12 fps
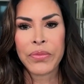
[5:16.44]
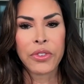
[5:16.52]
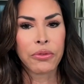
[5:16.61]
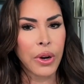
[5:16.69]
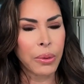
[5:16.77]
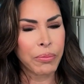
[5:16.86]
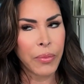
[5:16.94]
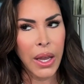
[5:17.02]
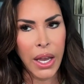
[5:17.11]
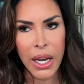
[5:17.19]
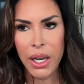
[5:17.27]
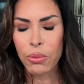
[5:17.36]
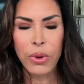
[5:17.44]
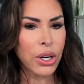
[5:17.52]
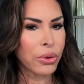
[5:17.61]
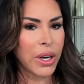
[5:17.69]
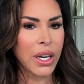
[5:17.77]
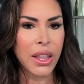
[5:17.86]
from anyone
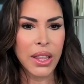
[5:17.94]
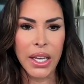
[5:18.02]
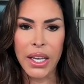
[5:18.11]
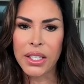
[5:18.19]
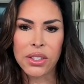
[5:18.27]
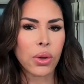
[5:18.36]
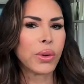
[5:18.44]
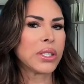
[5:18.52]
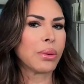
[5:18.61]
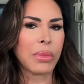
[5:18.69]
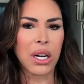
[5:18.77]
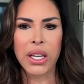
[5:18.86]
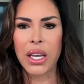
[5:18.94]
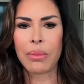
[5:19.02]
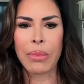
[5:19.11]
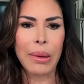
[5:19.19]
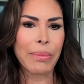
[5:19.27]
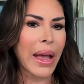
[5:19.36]
or anything, it's always a monkey on
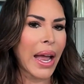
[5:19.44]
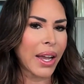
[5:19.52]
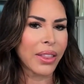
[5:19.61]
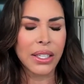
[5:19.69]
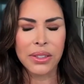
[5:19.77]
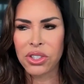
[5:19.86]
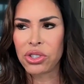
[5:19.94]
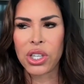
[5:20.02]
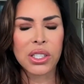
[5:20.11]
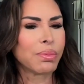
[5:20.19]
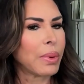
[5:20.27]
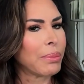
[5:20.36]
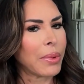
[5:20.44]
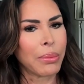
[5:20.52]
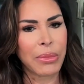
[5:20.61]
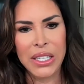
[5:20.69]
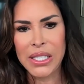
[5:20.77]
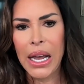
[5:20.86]
my back. That's just been my
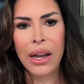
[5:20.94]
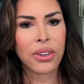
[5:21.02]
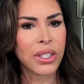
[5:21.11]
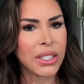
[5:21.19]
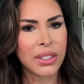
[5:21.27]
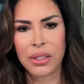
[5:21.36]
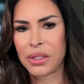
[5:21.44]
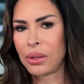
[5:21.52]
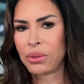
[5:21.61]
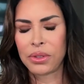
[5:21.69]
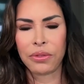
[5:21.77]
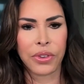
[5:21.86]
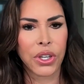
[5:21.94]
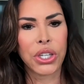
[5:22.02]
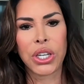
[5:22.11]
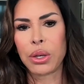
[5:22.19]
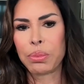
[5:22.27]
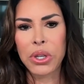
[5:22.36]
mentality since I was a very
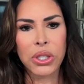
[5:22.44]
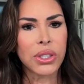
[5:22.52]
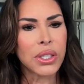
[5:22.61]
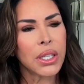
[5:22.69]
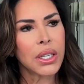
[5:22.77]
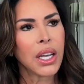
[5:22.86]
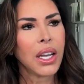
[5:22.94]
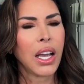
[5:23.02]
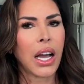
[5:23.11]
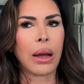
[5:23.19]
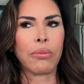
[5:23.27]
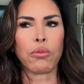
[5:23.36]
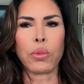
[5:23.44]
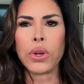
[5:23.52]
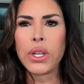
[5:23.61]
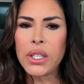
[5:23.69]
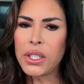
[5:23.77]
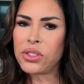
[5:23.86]
young person. I'm
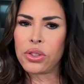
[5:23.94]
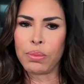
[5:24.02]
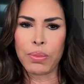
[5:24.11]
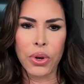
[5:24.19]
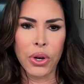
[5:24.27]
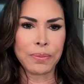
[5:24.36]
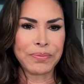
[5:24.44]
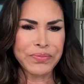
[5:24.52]
really super